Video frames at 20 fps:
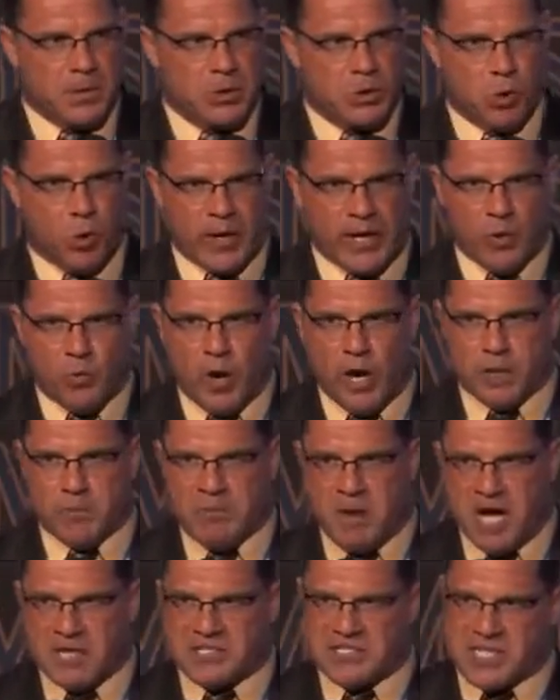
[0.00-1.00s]
21
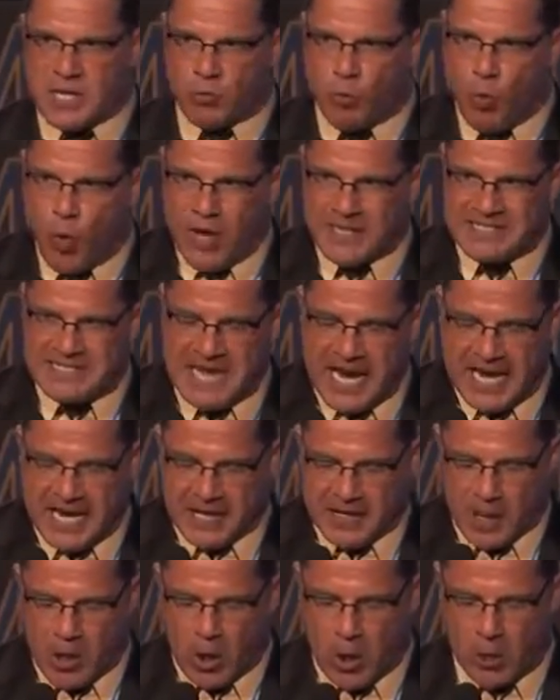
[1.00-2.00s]
months and 1 day
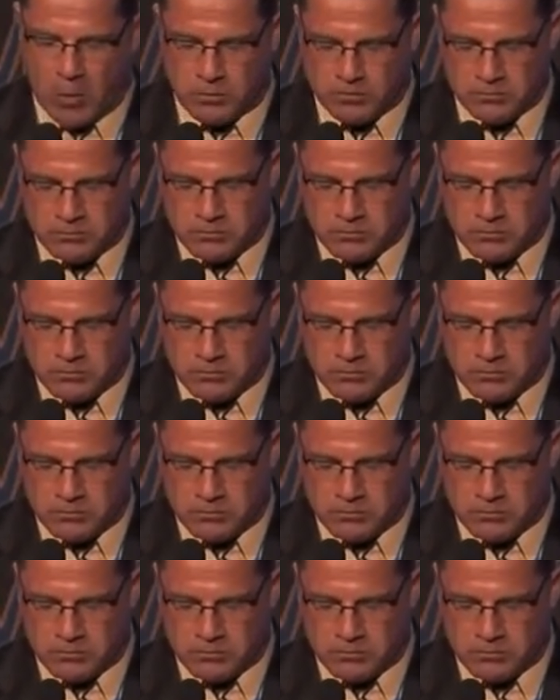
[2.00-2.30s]
ago,